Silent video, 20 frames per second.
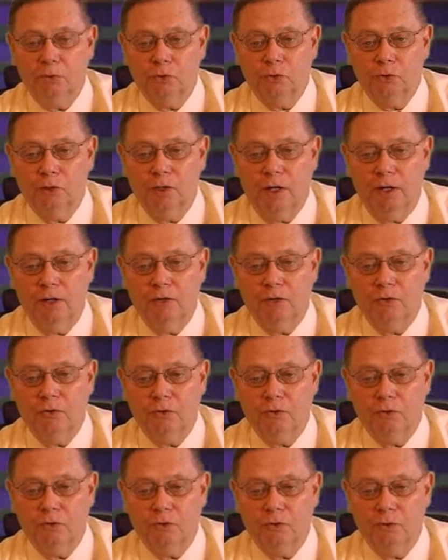per share
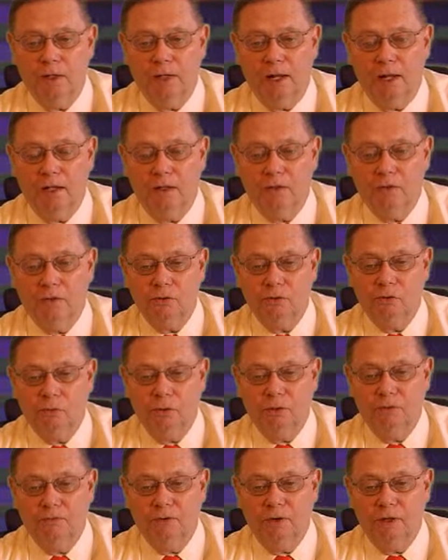to
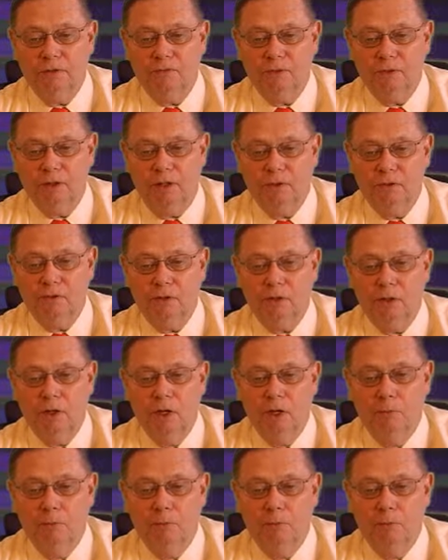$3.25.